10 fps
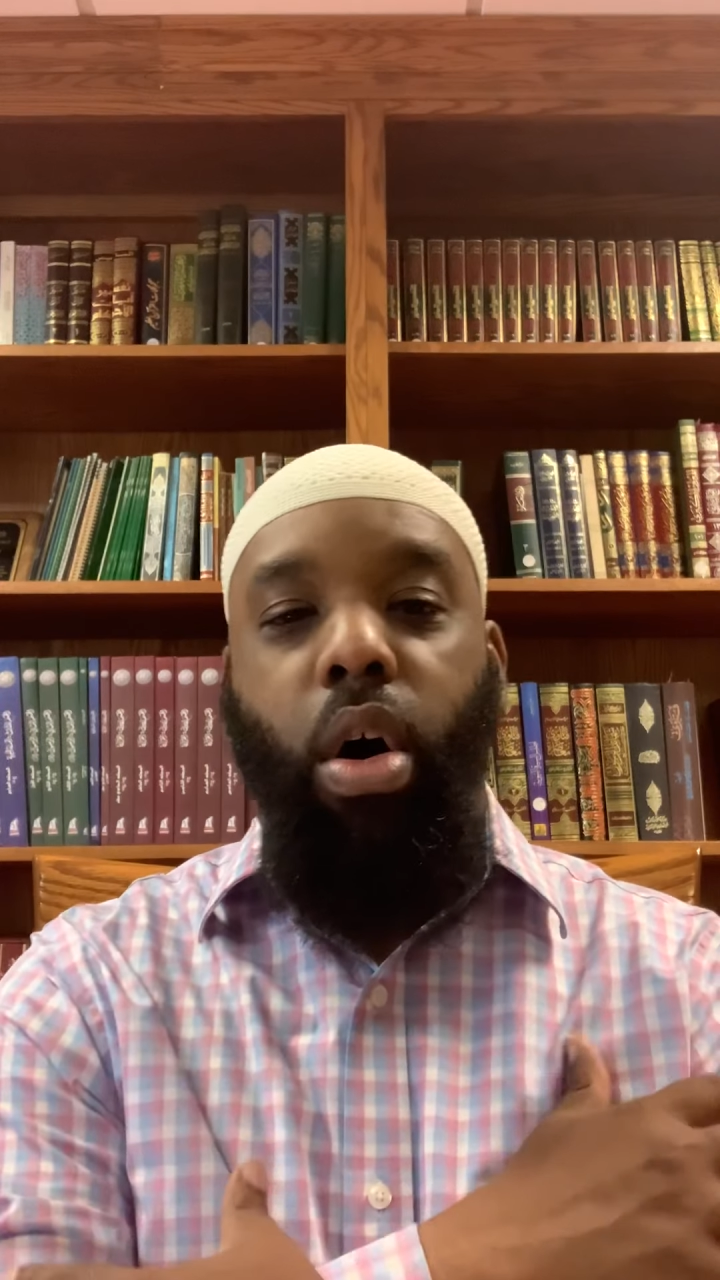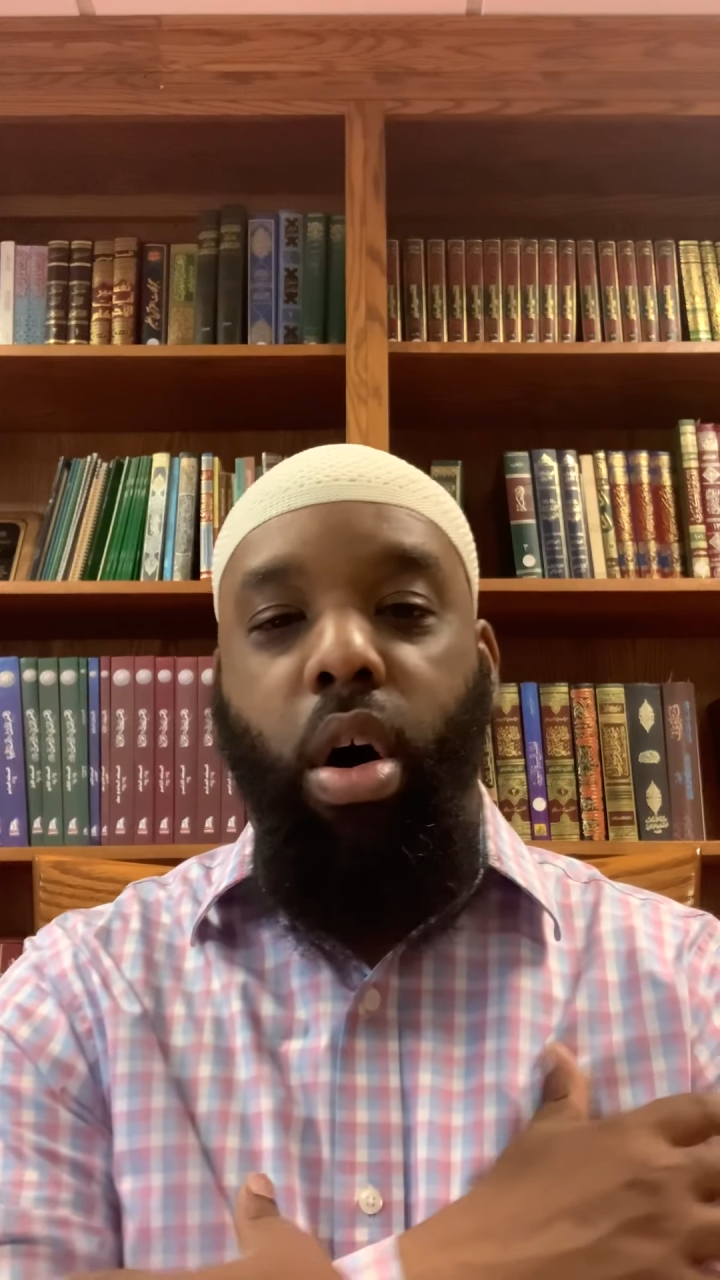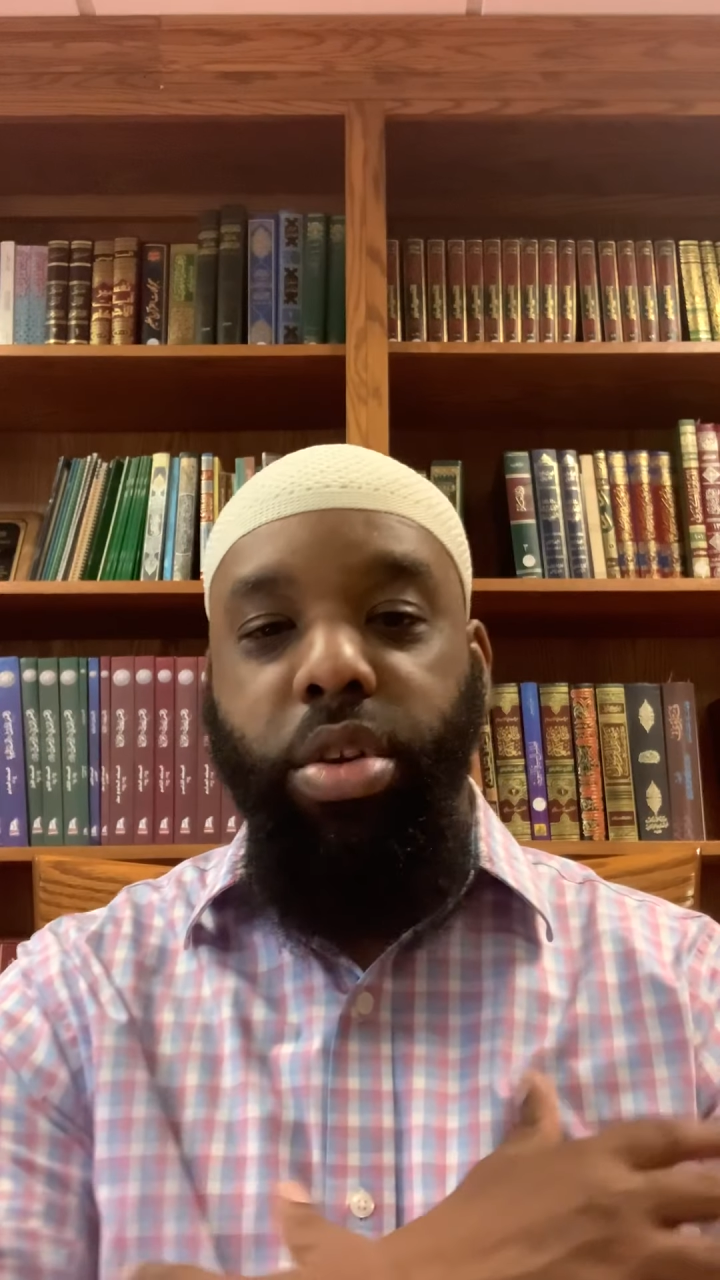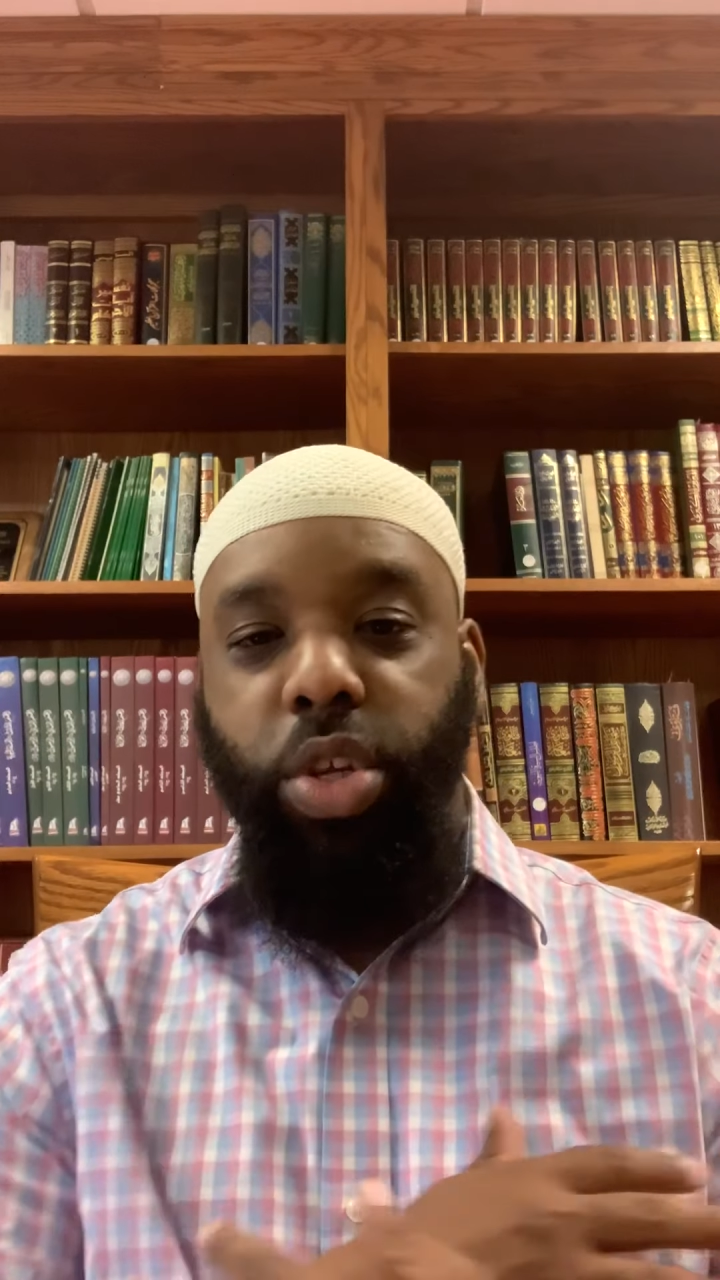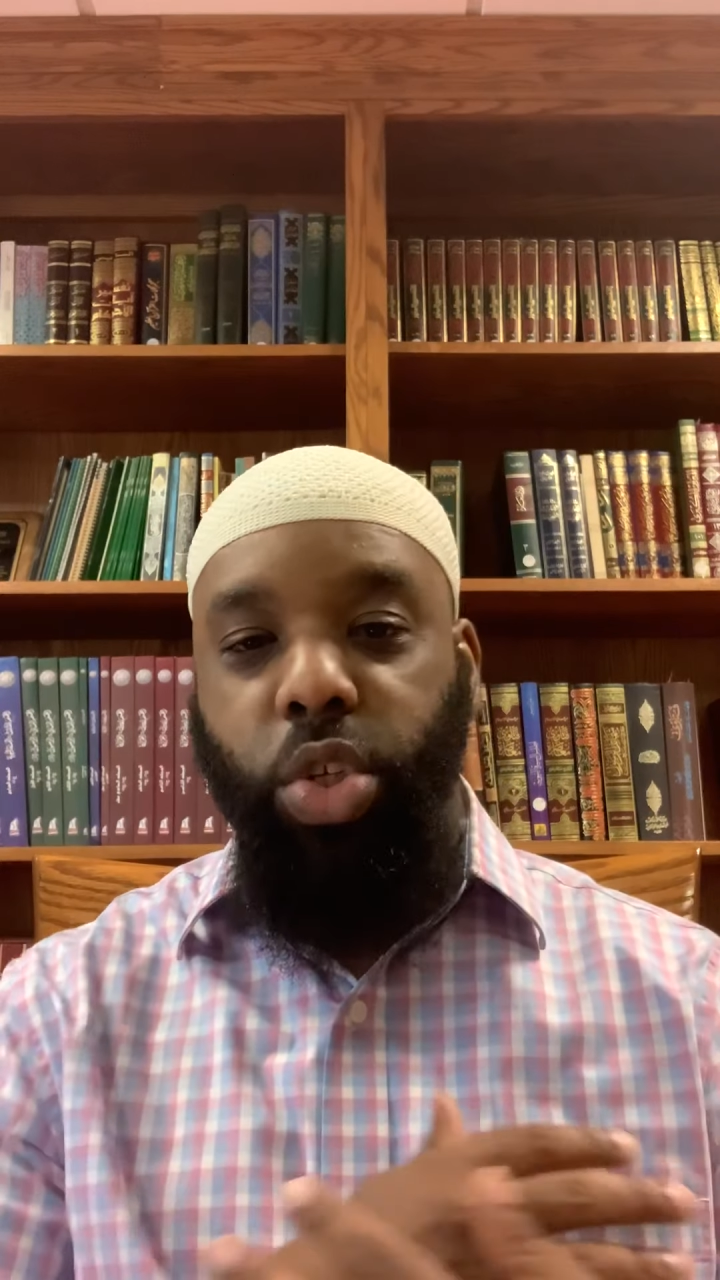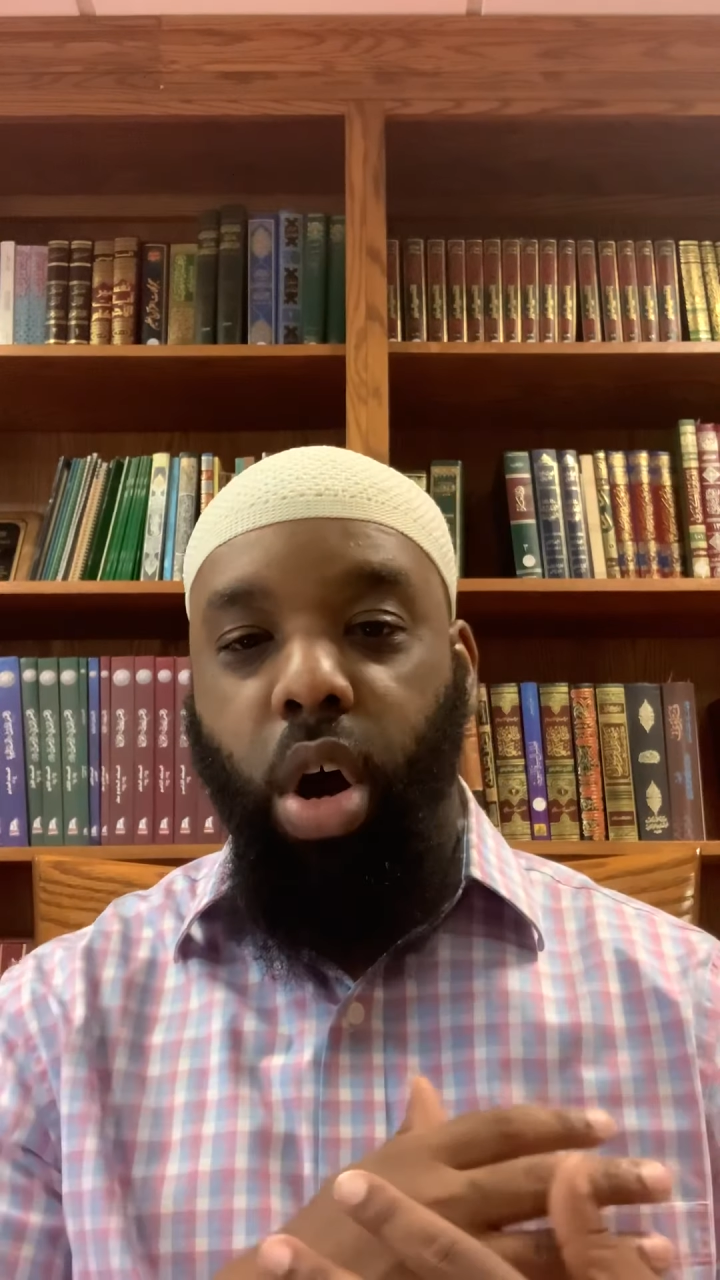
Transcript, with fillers: on his